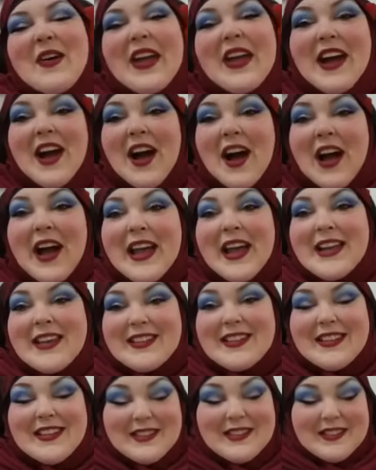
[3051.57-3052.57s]
okay,
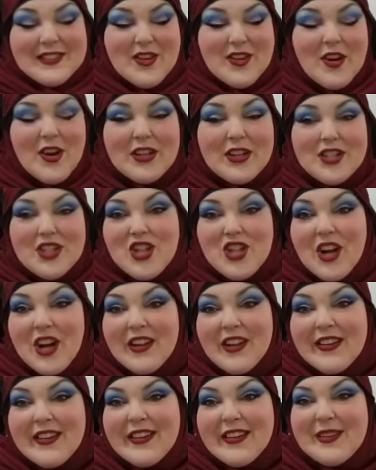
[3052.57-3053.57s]
I called
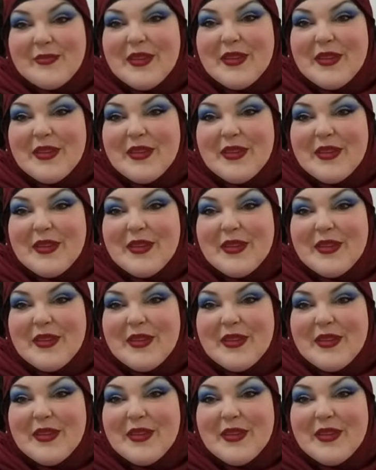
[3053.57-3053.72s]
shotgun